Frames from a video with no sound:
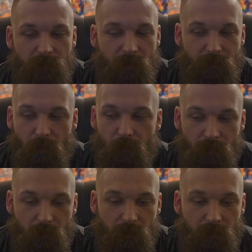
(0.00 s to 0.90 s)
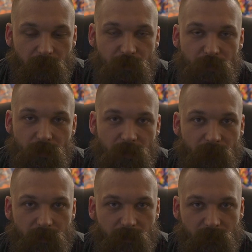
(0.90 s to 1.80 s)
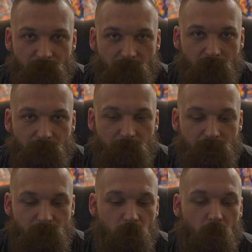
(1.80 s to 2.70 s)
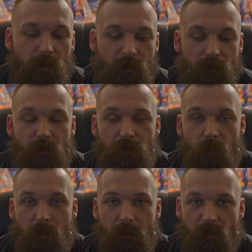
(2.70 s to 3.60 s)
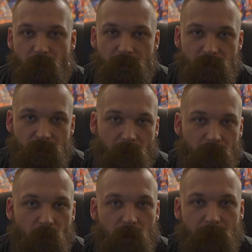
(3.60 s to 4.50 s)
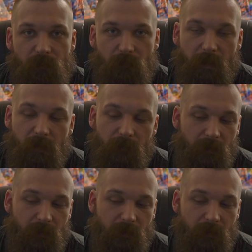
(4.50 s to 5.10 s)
Then don't do it. If you're doing it for yourself because you want to do it and you want to express yourself and you want to be creative,